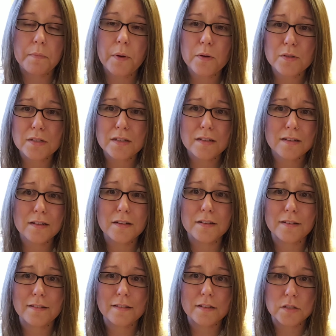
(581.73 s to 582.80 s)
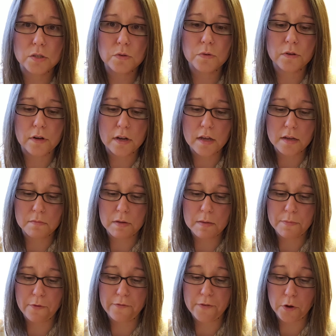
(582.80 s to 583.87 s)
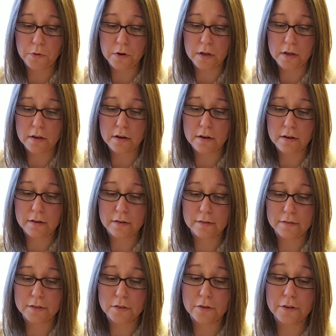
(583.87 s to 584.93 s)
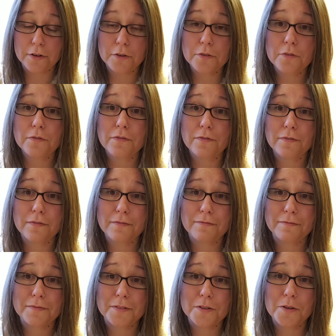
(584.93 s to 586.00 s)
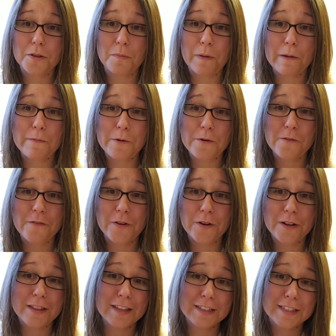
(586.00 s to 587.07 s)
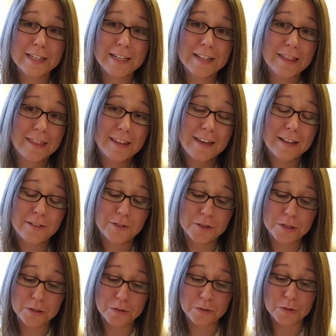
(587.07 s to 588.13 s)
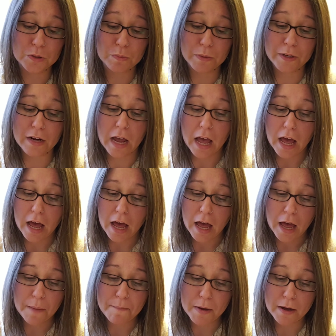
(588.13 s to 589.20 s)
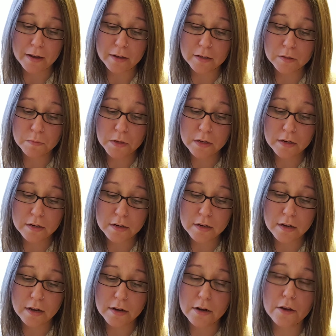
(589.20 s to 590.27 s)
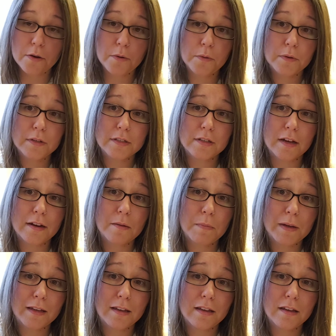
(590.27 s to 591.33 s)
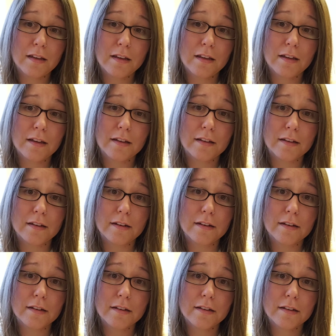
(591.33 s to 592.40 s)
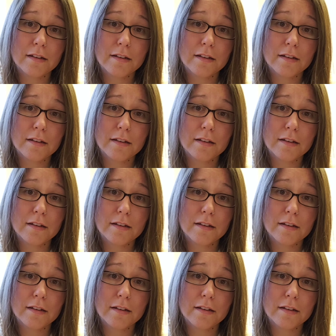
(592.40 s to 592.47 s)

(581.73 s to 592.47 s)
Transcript: I posted a story and people voted, and sorry who to the people who voted that they didn't think it looked too loose, but my husband, I know, is kind of picky, and